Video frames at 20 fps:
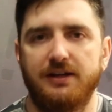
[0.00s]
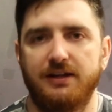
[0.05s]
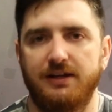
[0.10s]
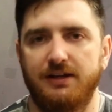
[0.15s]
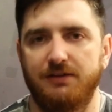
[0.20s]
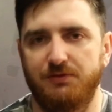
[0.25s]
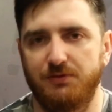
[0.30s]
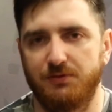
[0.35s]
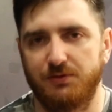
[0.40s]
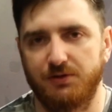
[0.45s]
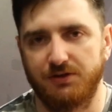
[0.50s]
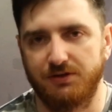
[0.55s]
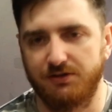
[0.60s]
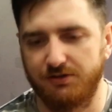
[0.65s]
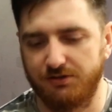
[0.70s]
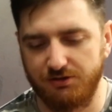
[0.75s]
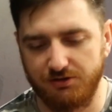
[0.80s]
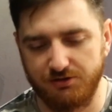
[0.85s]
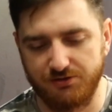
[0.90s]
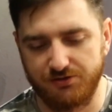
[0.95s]
if you wanted
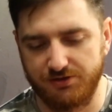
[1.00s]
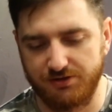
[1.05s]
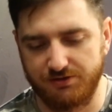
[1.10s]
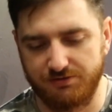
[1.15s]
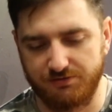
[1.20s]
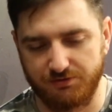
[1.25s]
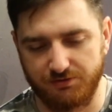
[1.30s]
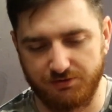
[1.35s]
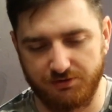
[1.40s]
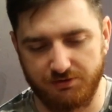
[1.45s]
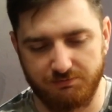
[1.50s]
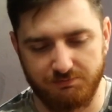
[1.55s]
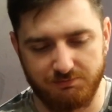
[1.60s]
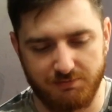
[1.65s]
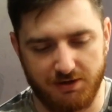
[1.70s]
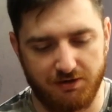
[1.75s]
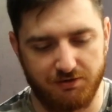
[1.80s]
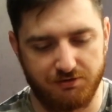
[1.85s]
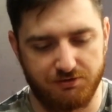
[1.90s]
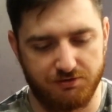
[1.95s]
to use this for a
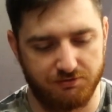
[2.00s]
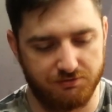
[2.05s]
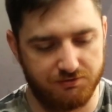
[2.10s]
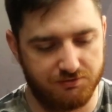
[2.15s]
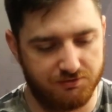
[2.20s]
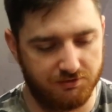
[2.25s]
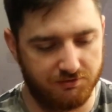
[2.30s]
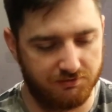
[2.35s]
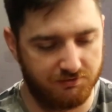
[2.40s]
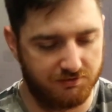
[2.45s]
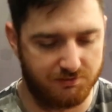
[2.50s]
marathon shoe,